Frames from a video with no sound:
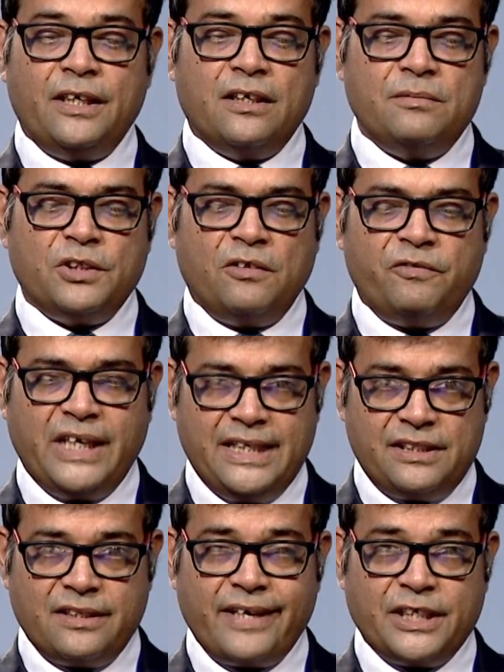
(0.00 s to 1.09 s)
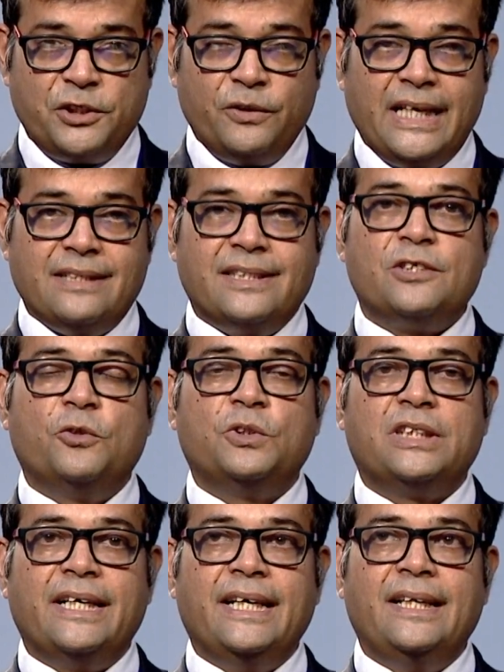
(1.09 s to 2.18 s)
terms of financial ratio analysis to
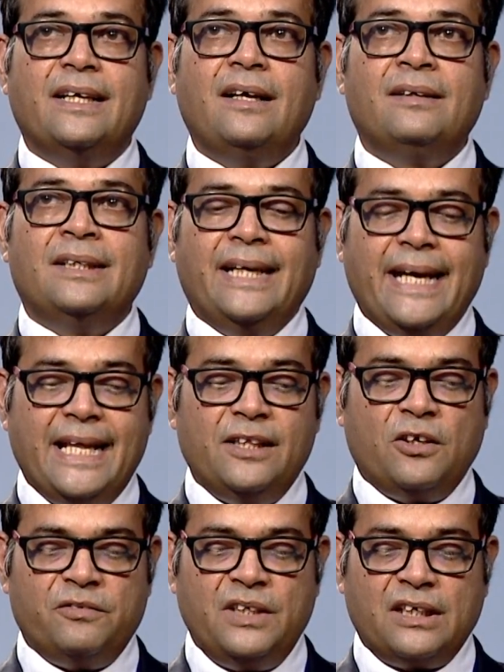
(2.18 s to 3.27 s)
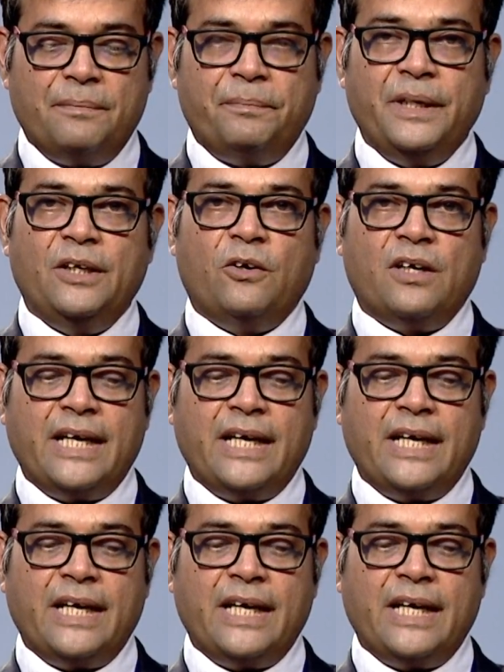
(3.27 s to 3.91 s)
study the health of the company or